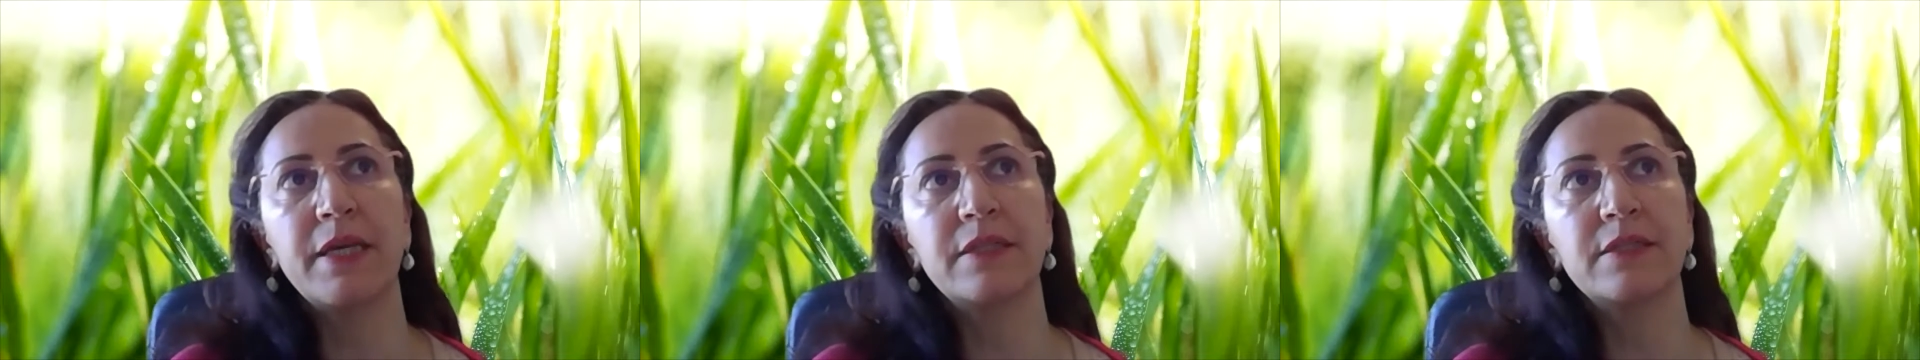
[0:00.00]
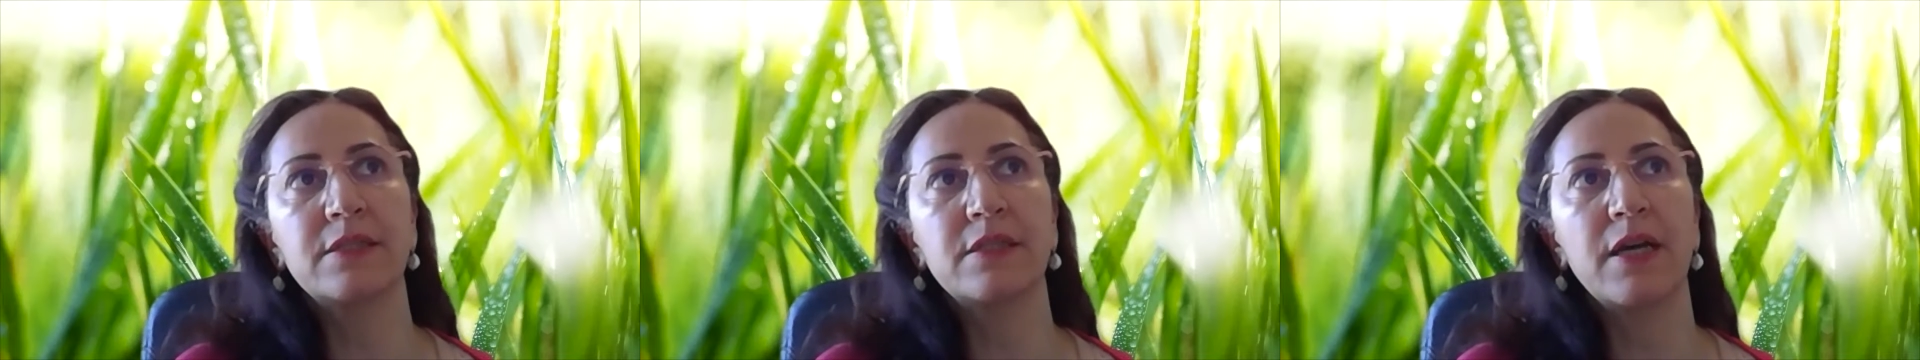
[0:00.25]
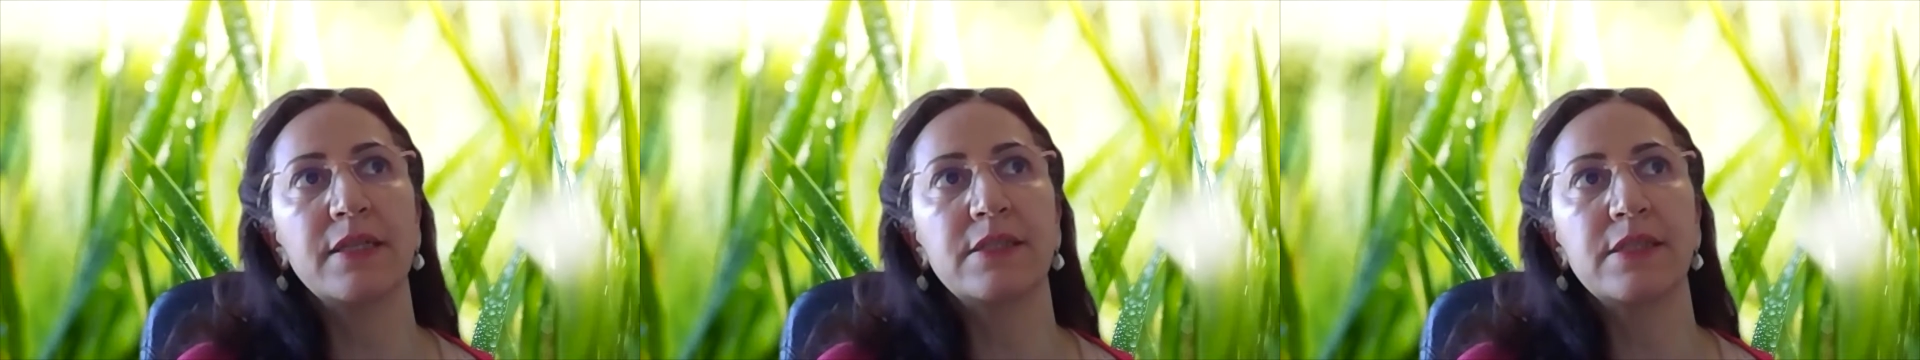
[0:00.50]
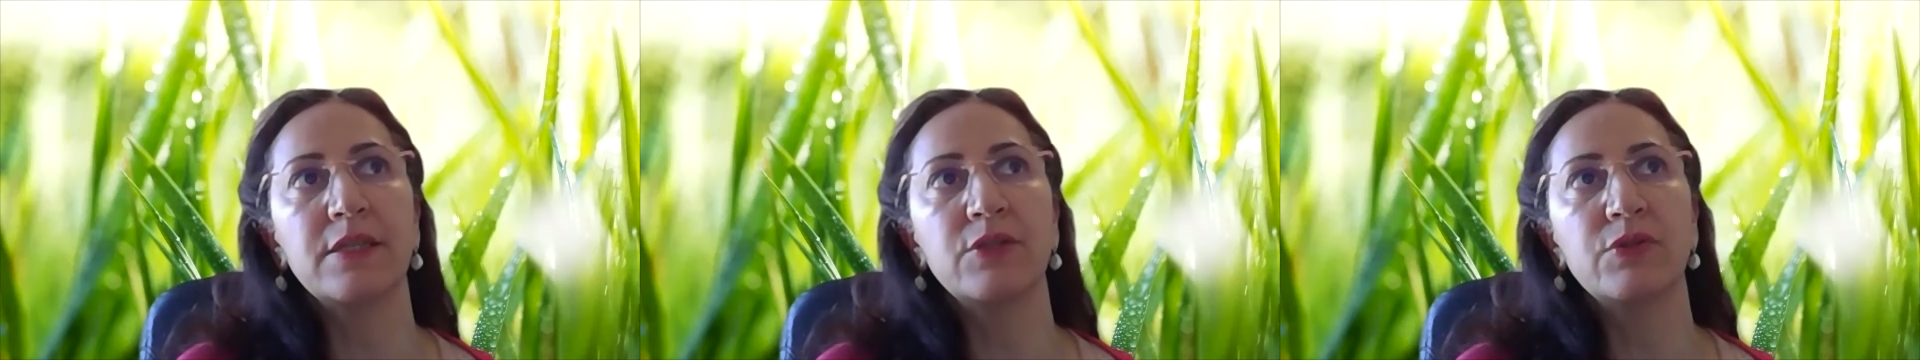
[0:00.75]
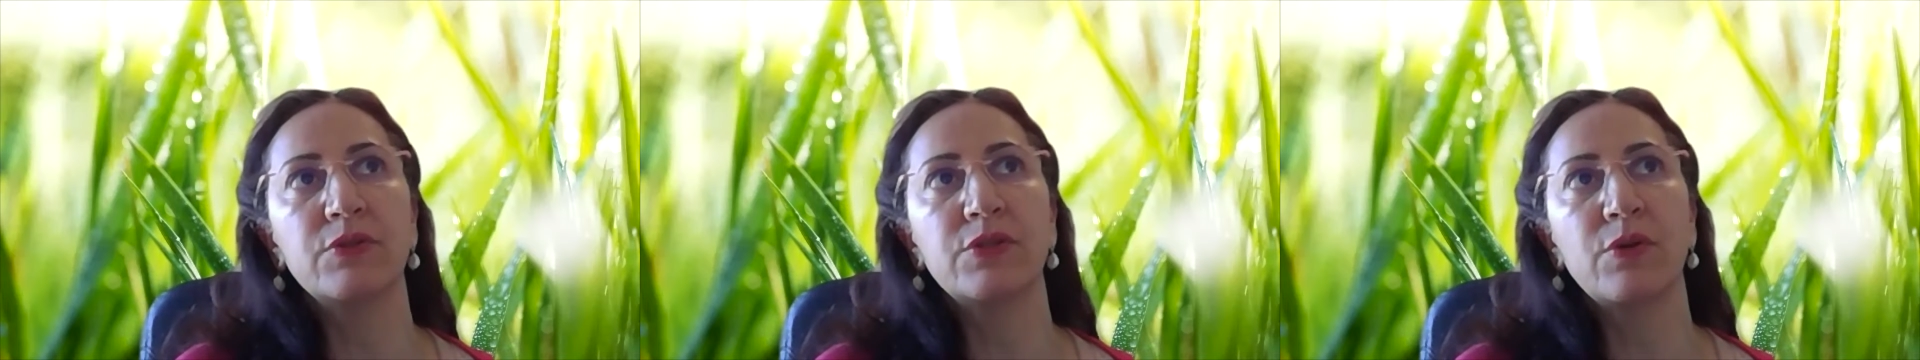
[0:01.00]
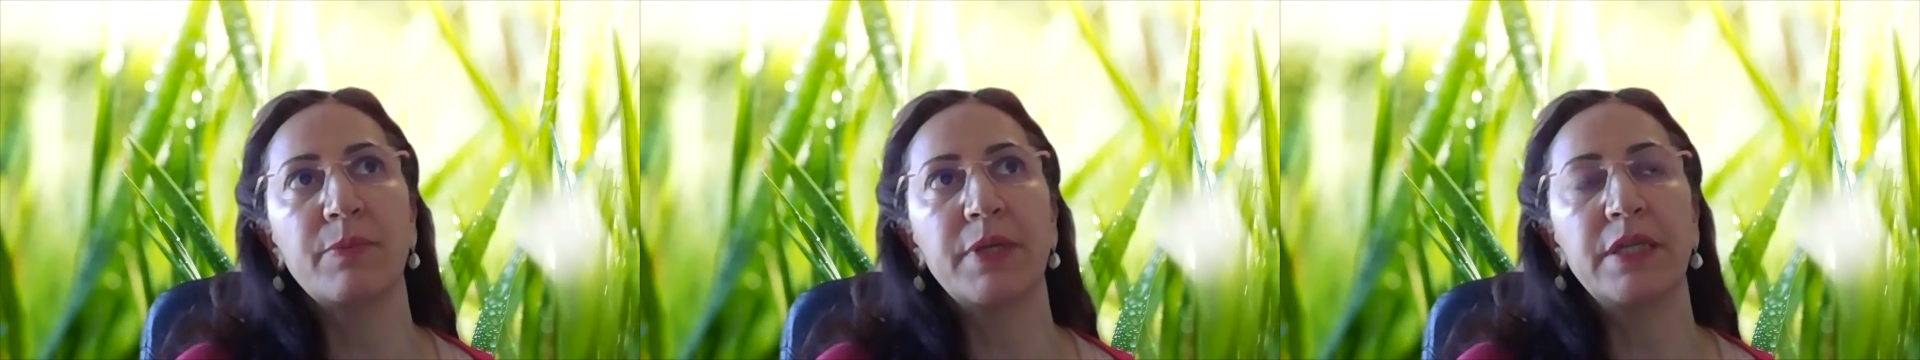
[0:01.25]
insights into
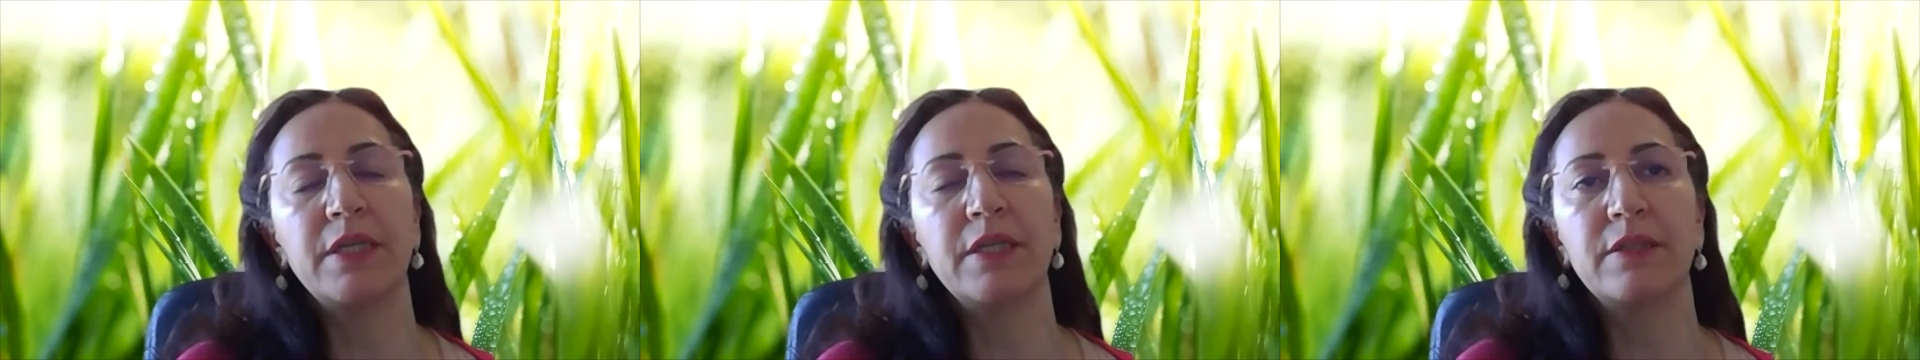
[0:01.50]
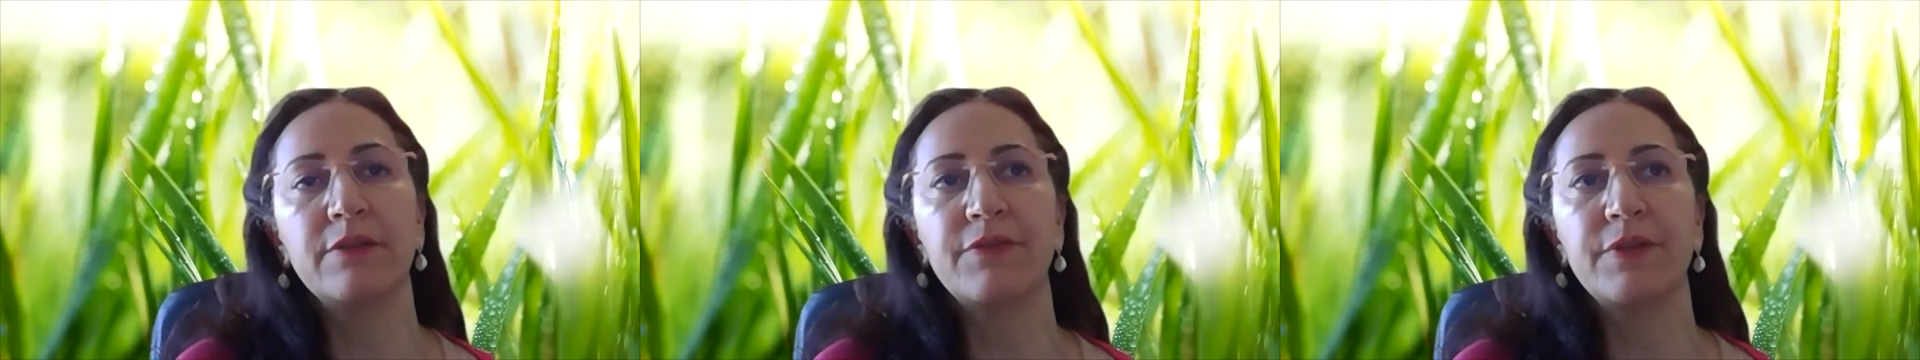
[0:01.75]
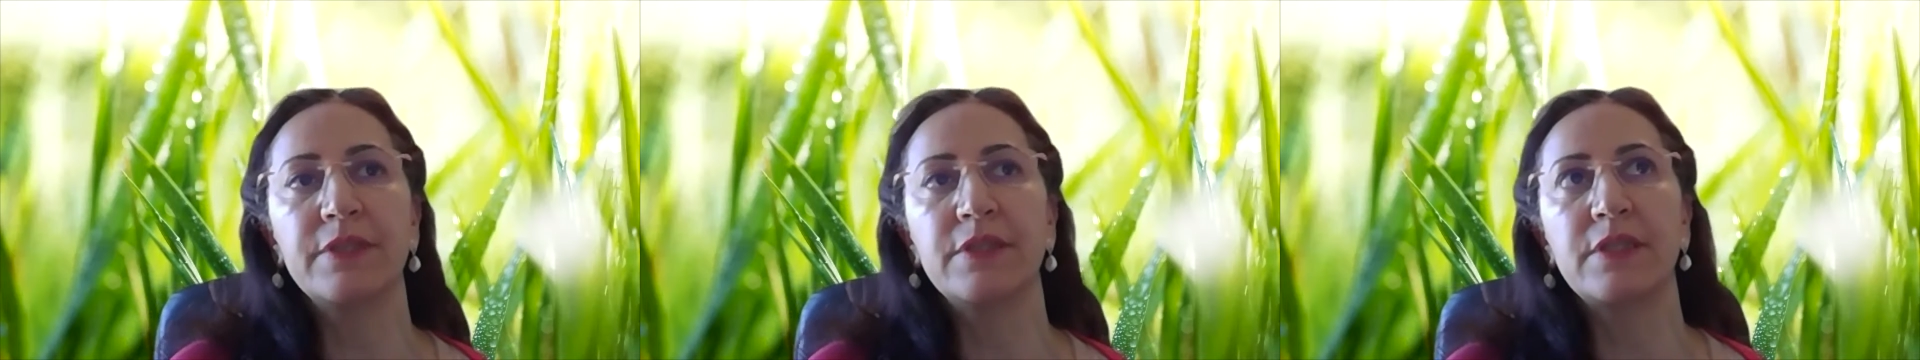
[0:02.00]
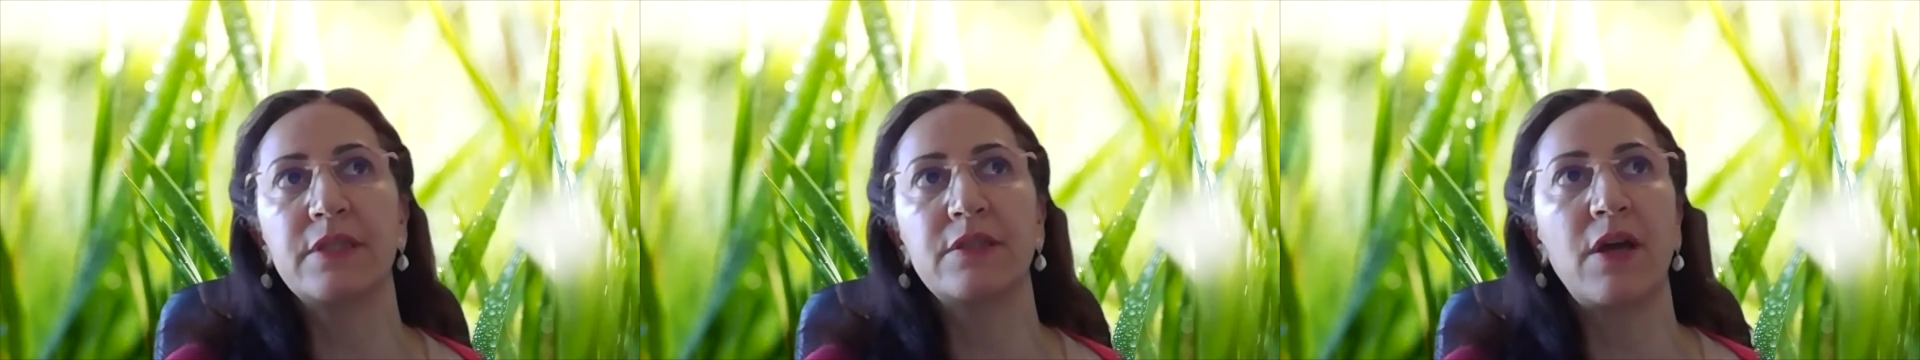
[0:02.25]
so many different